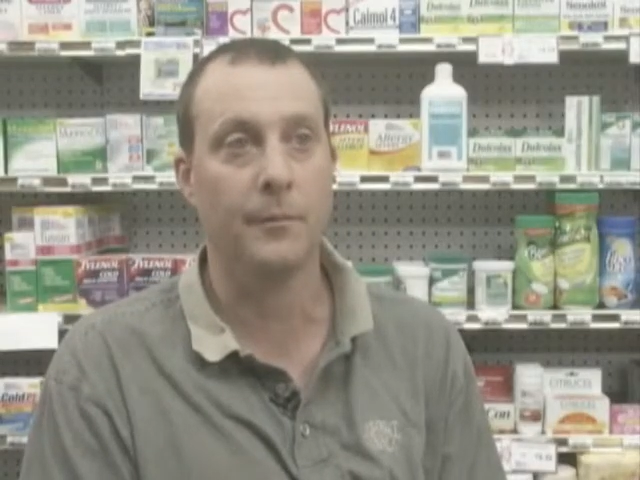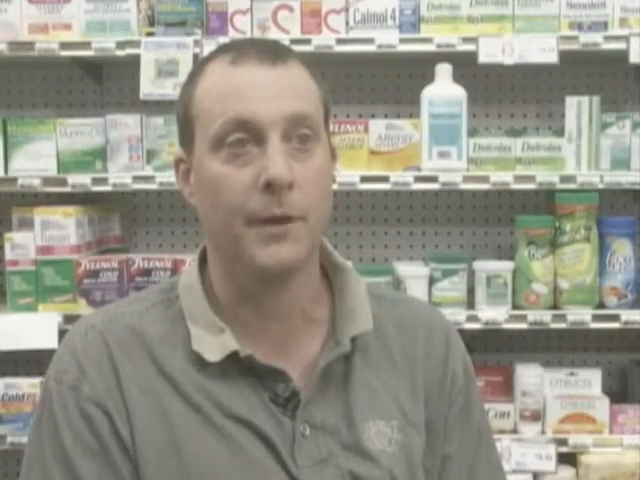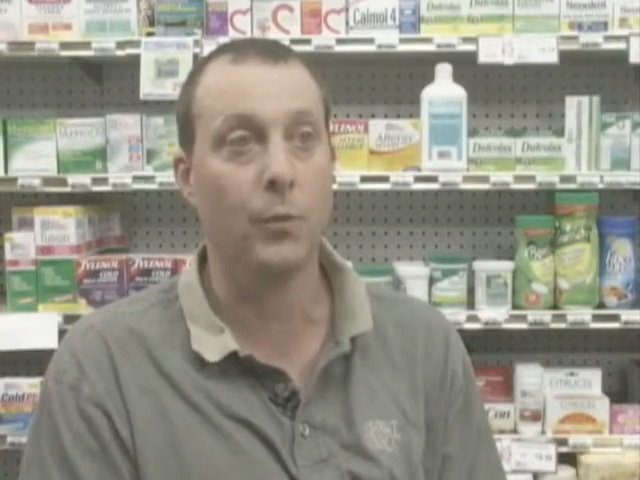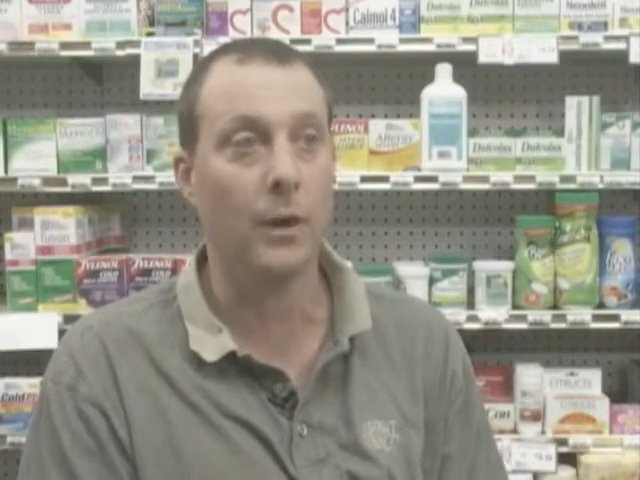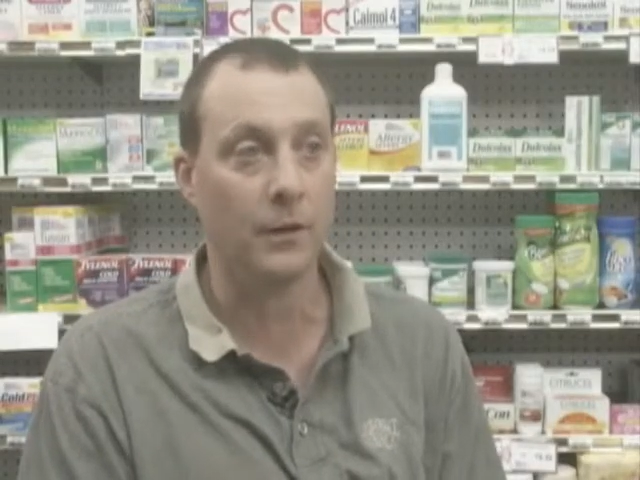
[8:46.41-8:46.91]

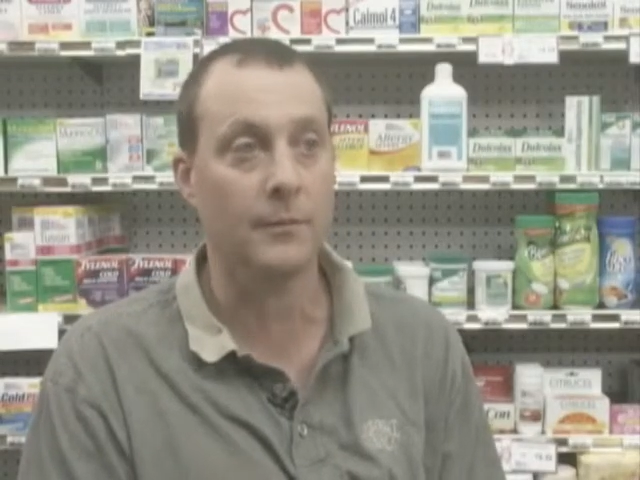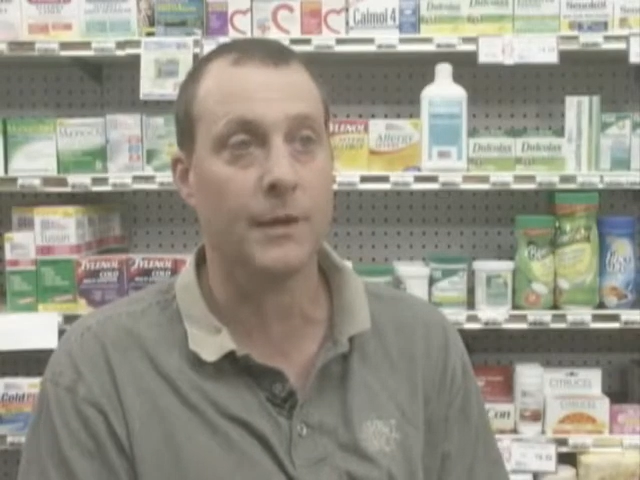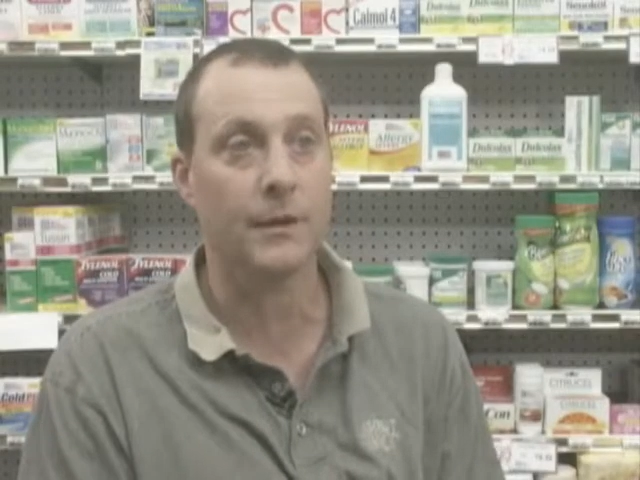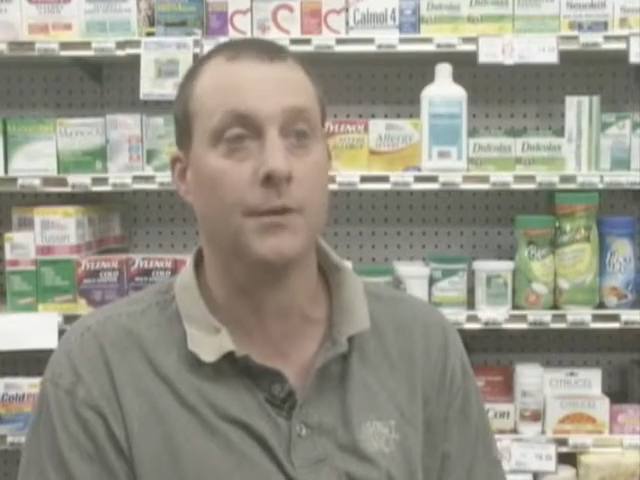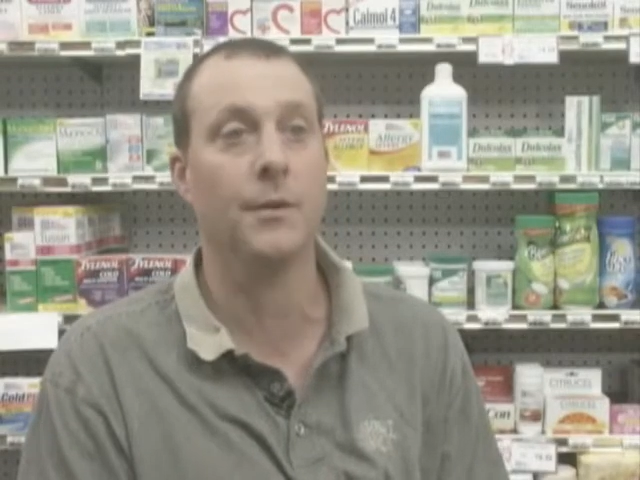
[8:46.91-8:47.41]
be welcomed
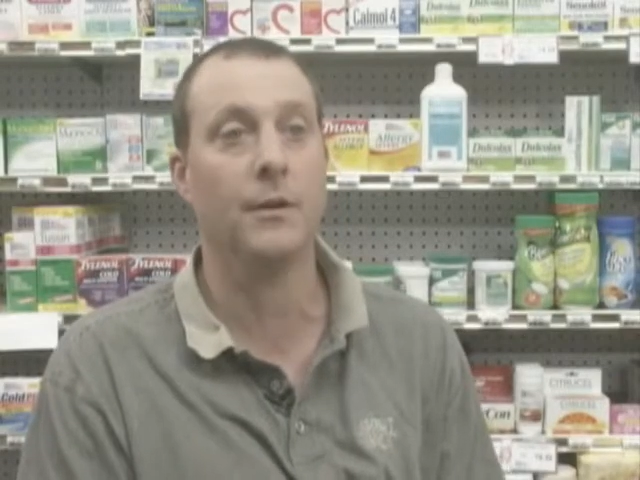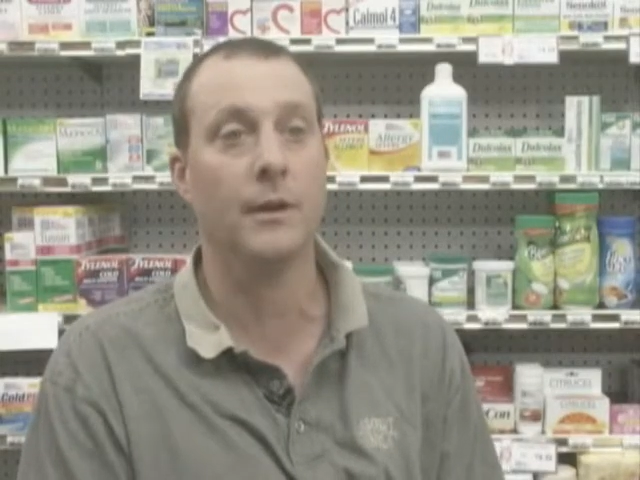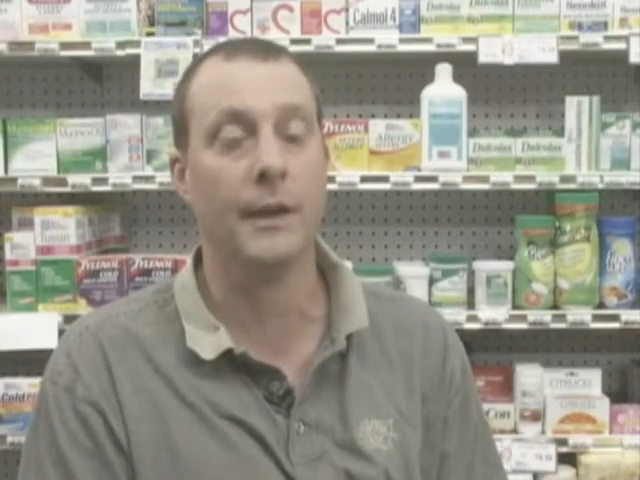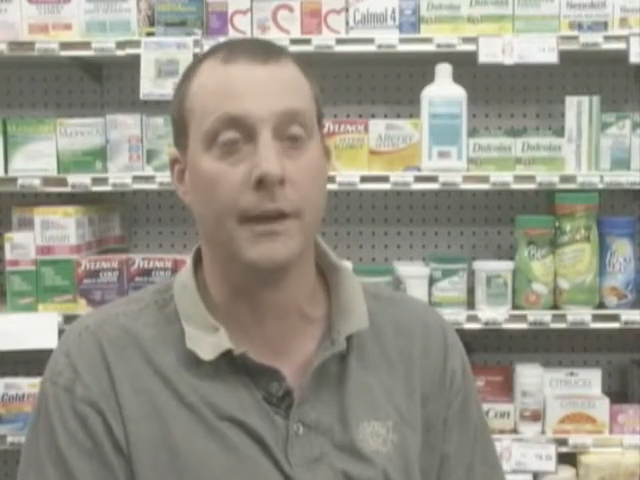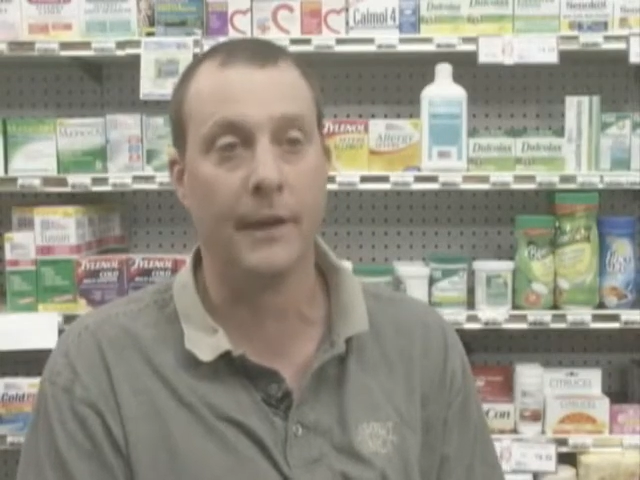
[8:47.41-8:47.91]
in a
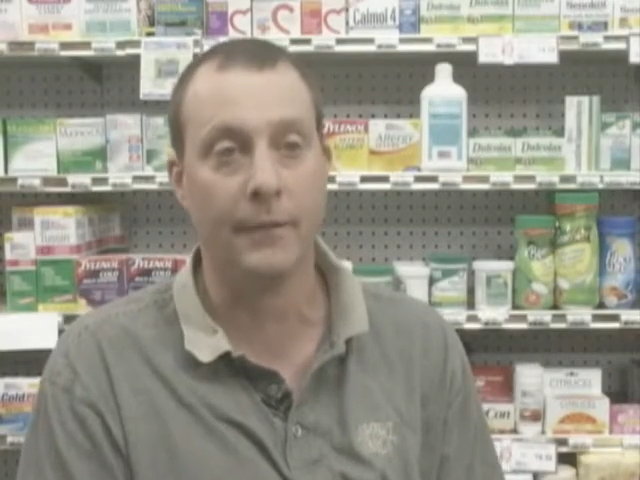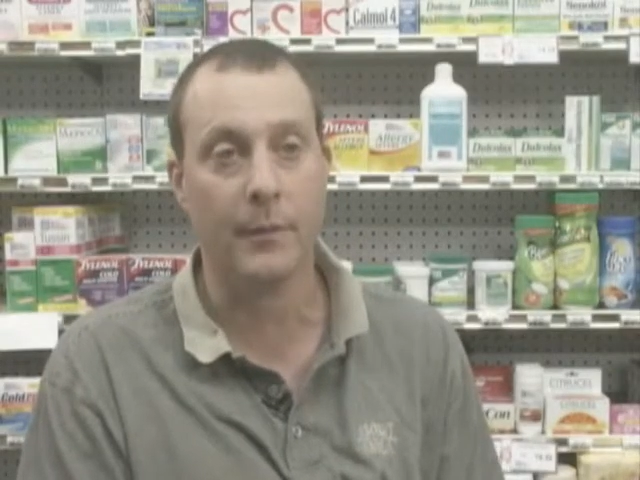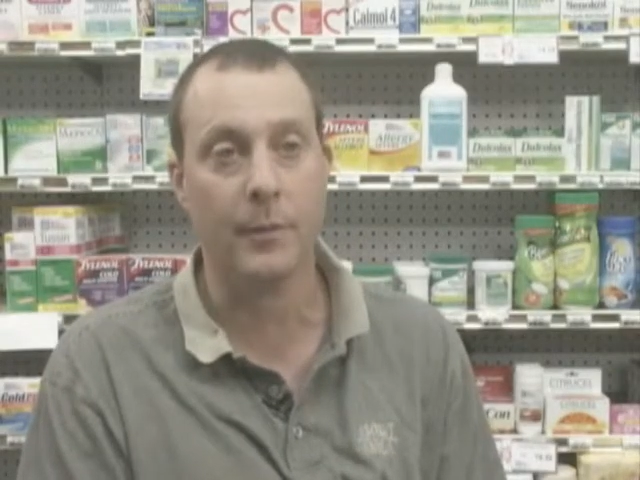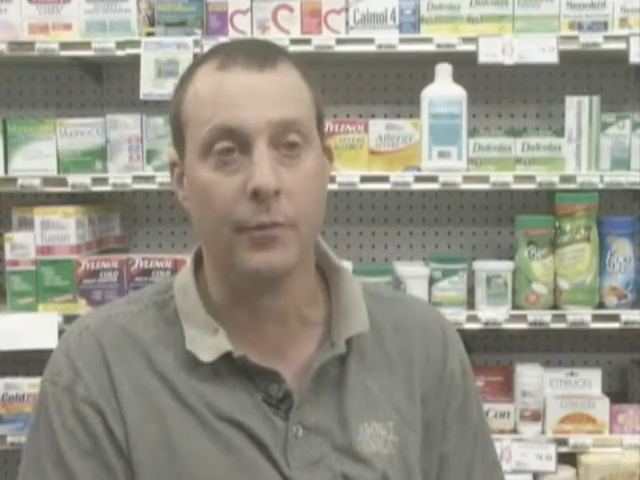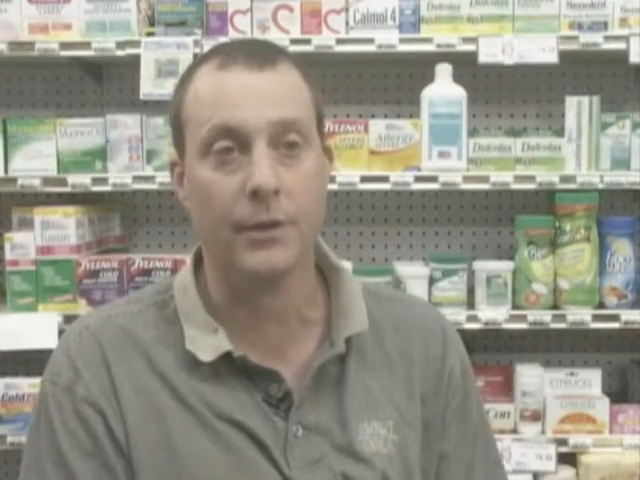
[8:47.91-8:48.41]
community and have
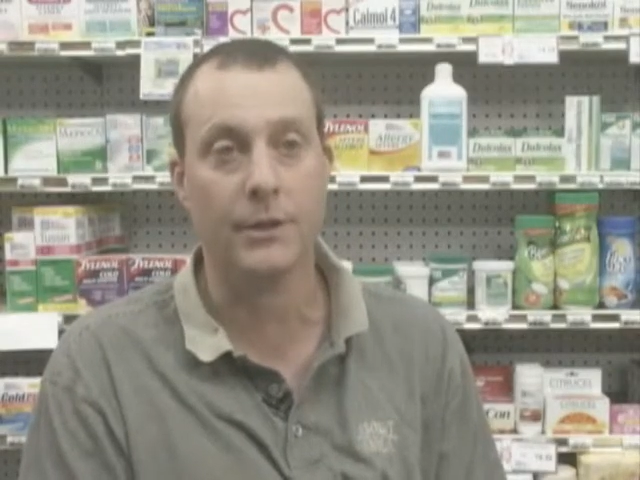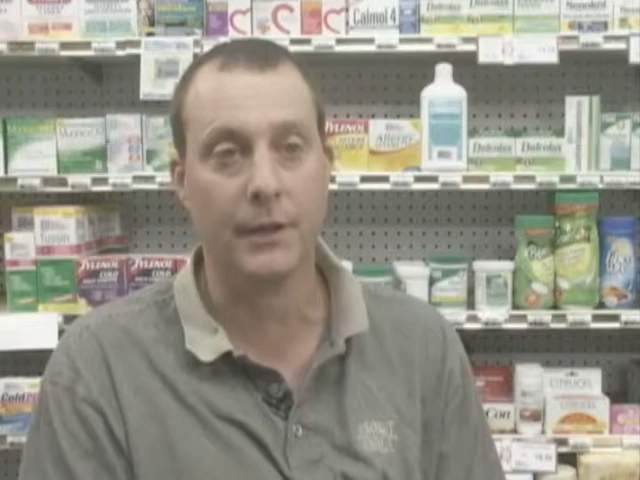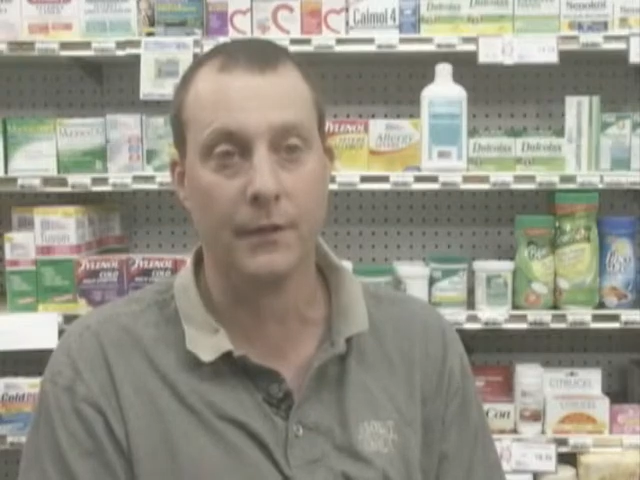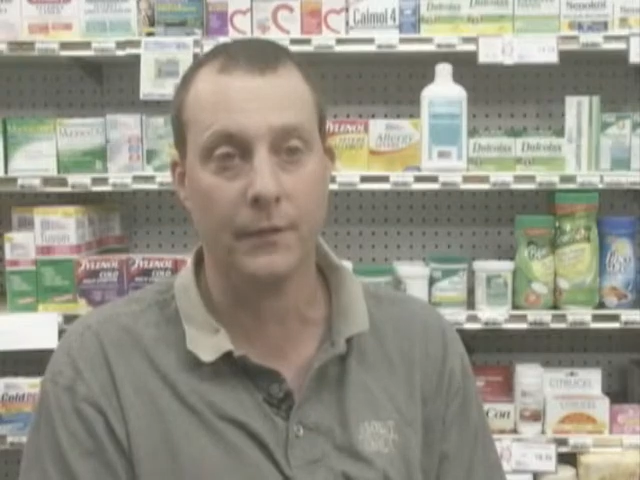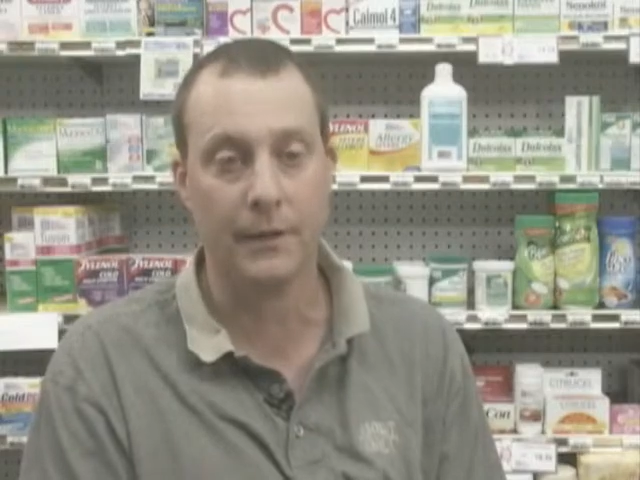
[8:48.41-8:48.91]
them
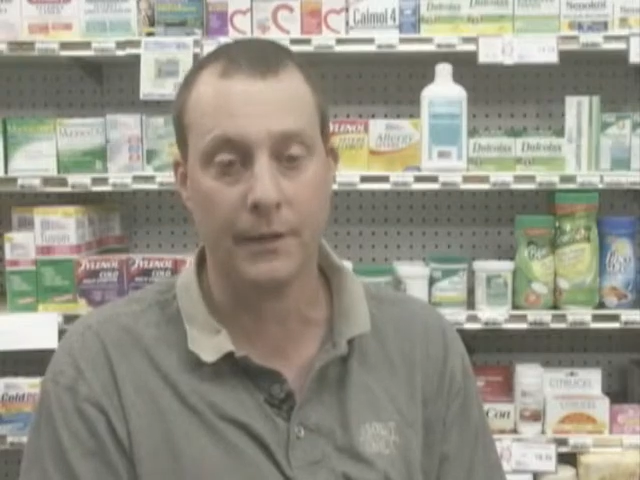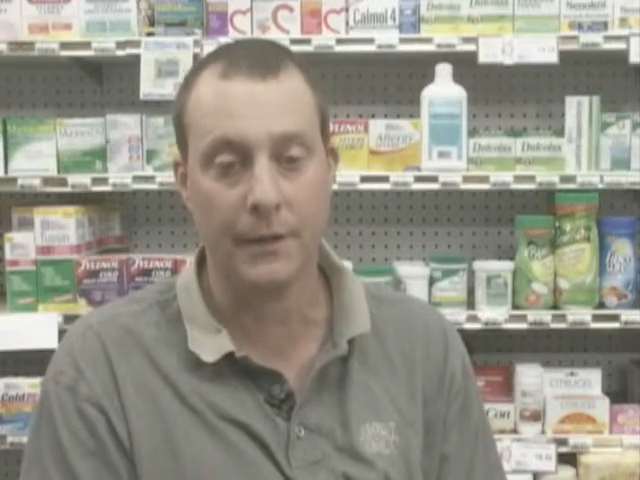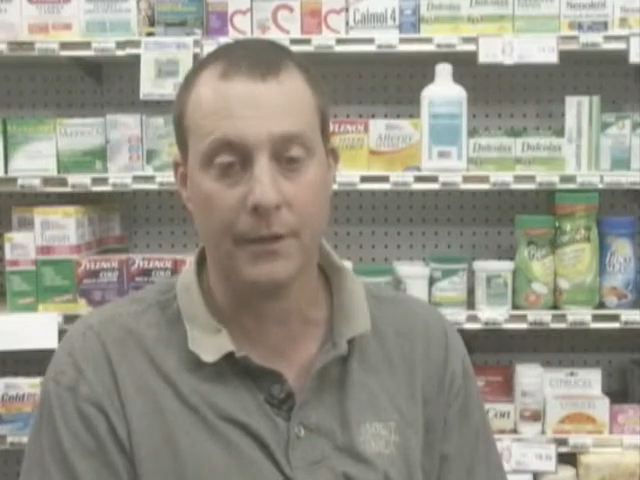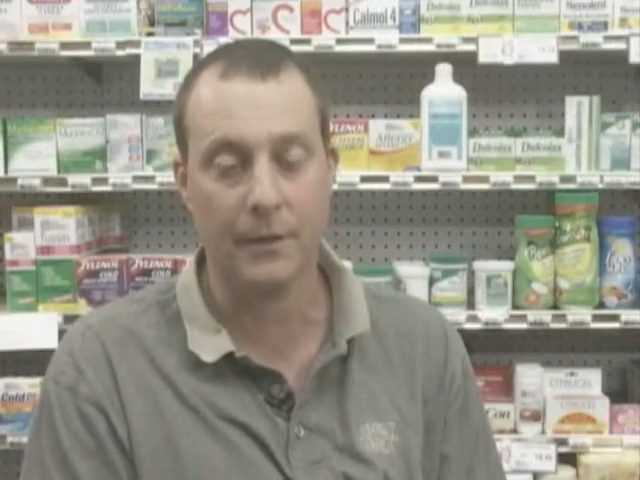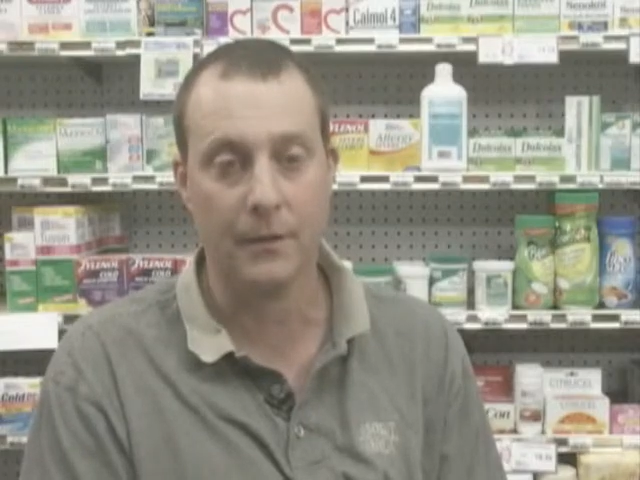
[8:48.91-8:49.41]
appreciate everything
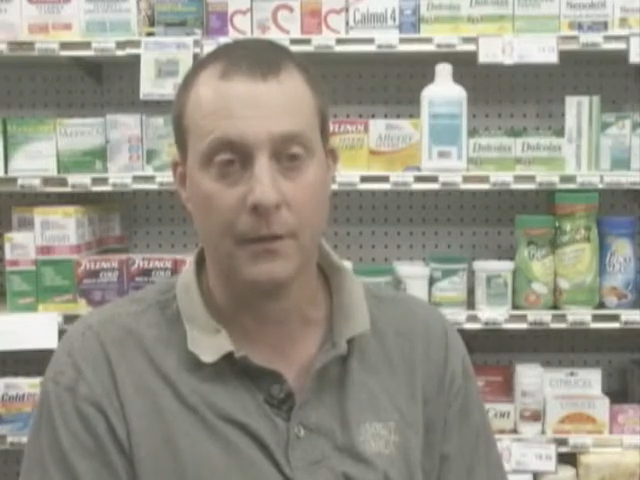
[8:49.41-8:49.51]
that you do.